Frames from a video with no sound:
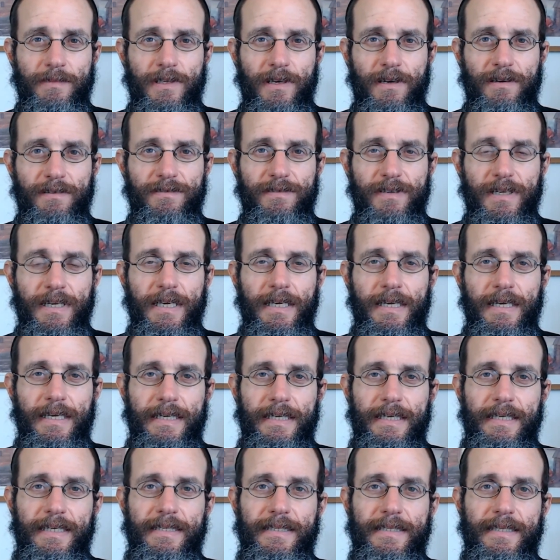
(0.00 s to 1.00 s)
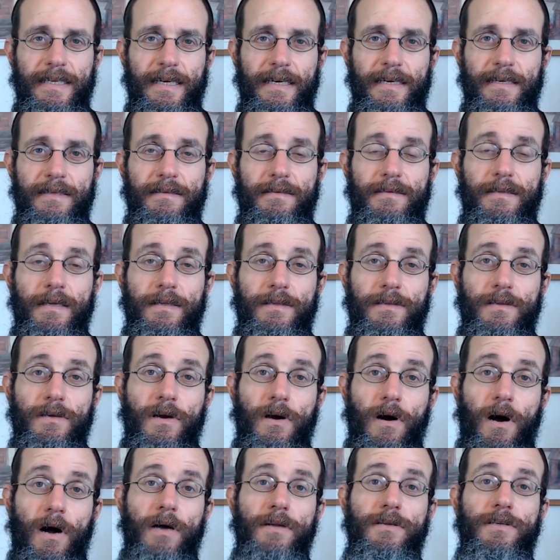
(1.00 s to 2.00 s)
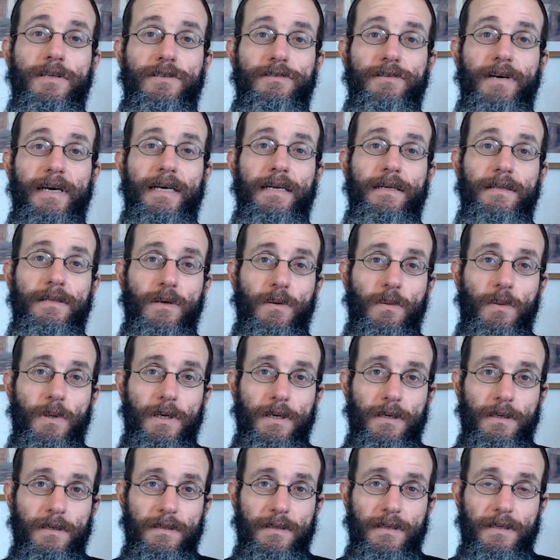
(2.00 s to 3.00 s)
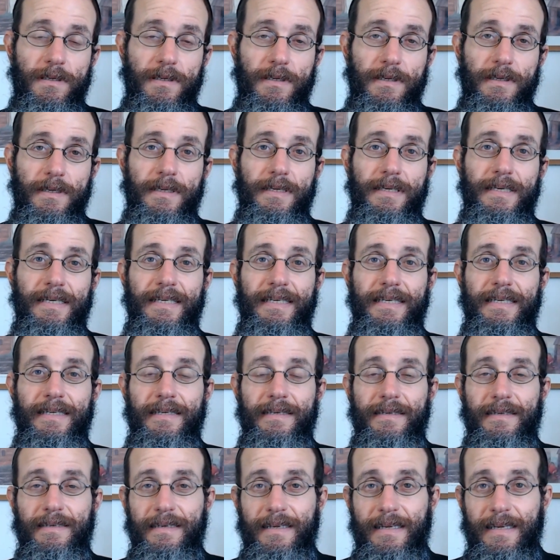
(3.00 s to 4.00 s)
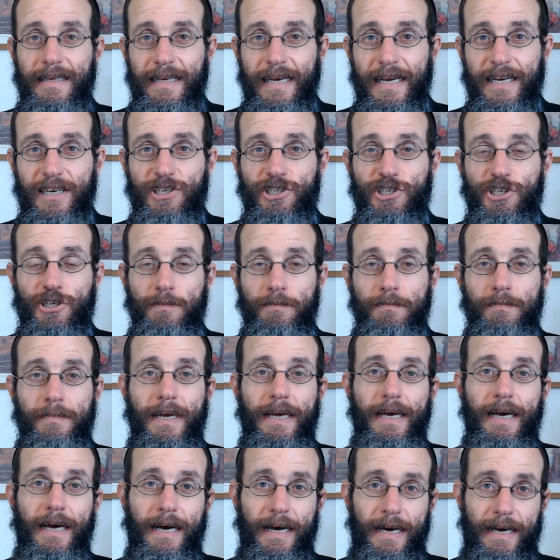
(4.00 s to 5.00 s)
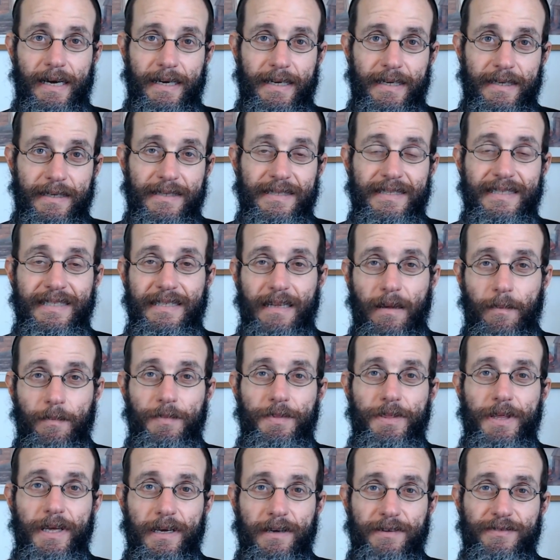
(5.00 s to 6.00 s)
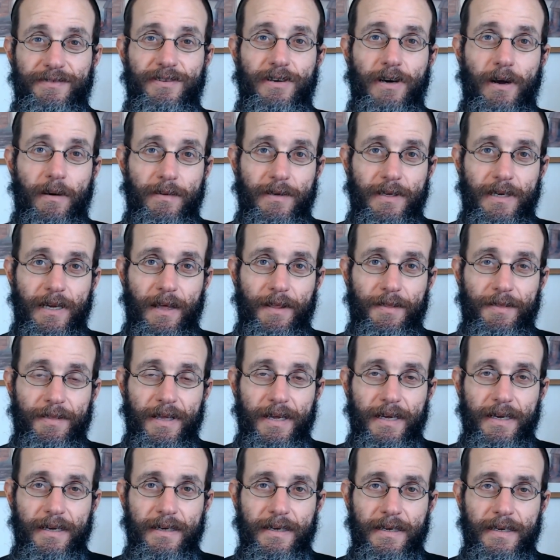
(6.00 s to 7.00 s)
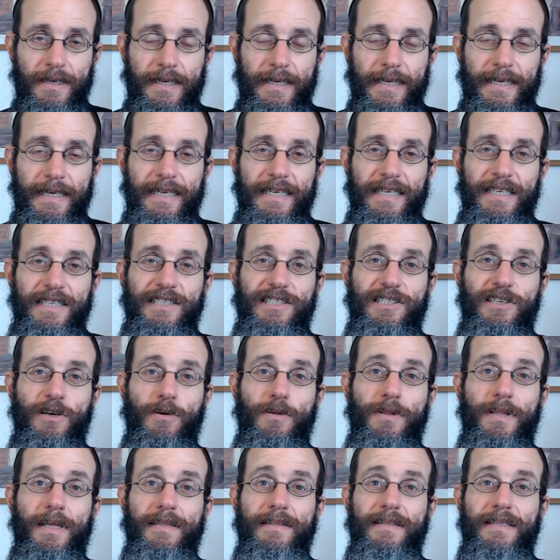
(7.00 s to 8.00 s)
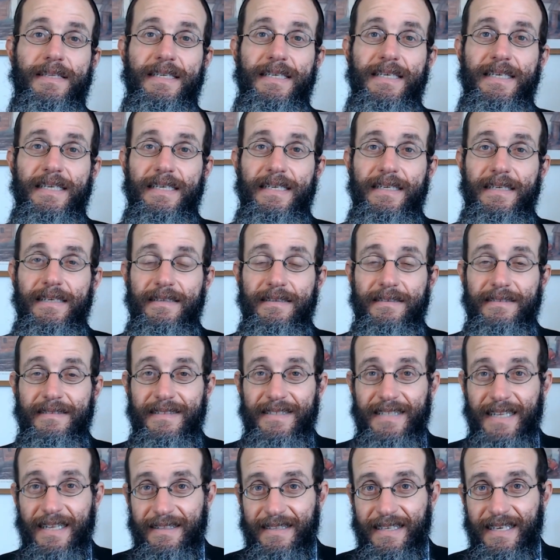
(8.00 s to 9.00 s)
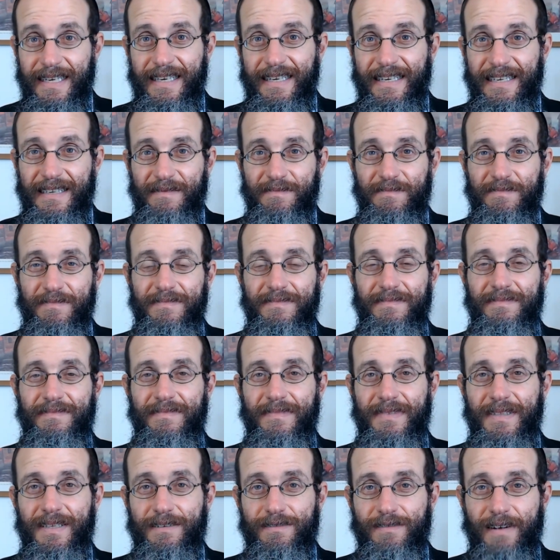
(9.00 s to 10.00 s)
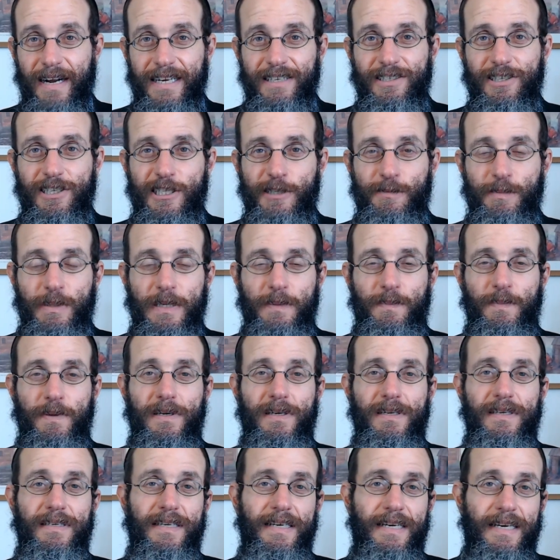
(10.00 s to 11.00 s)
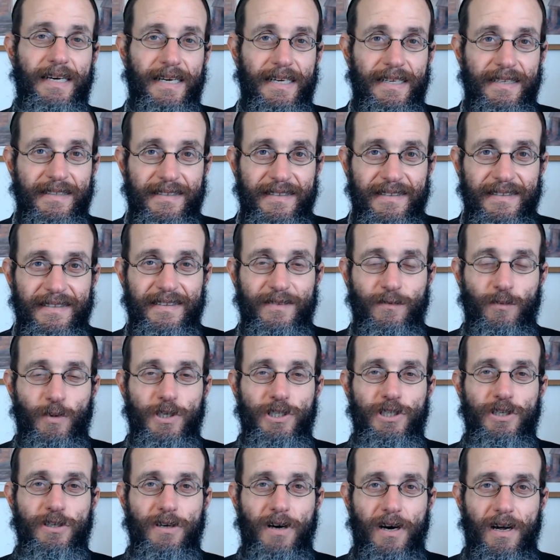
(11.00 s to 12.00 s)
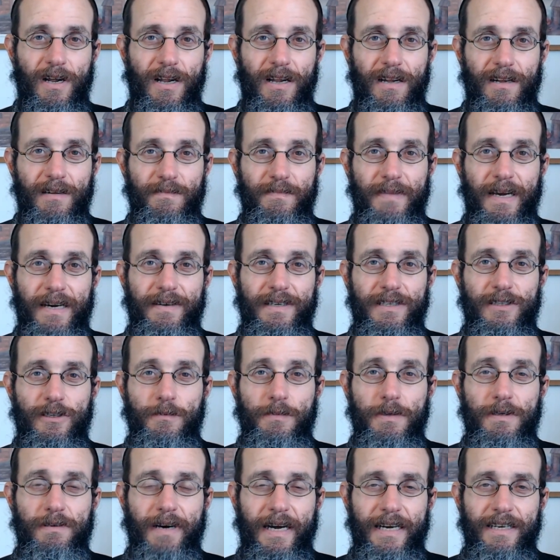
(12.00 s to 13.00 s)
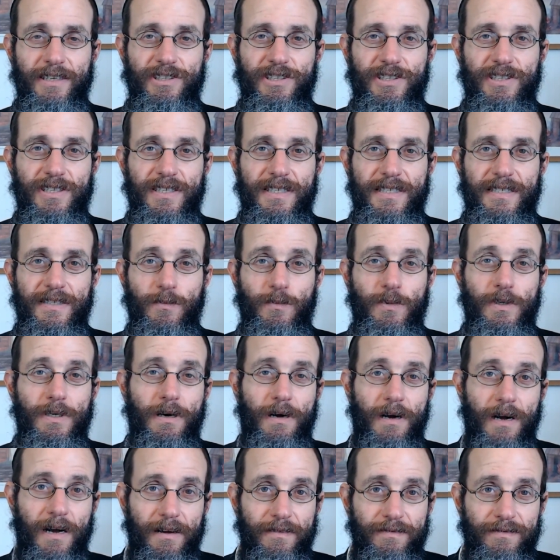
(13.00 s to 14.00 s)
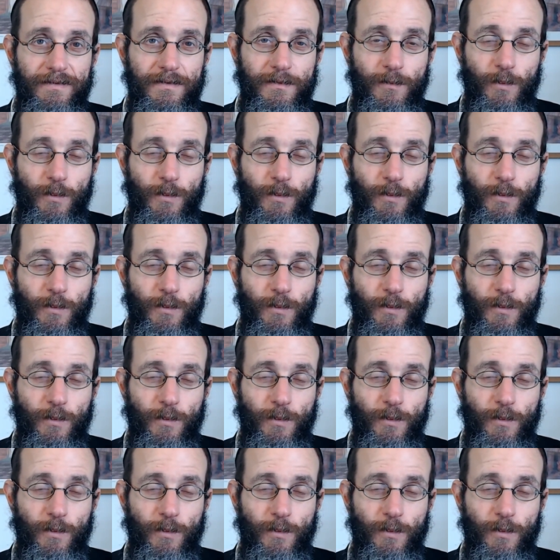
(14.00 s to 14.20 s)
Tov, he said that God created the world yesh me'ain, something from nothing, so that the tzaddikim, the righteous people, and we should all merit to be righteous, and we all